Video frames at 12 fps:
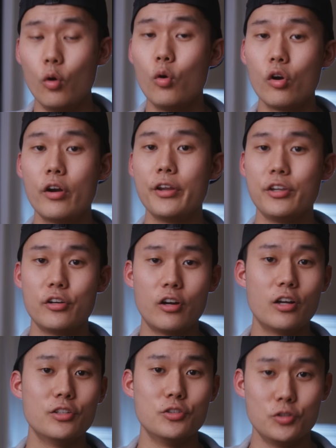or you're
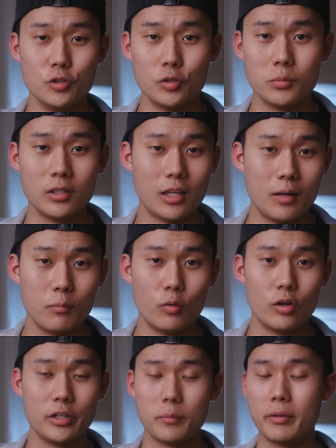on Zoom a lot
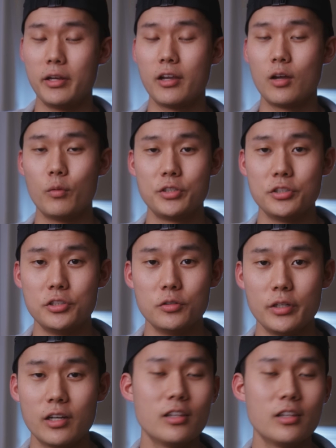more, depending on what you're doing.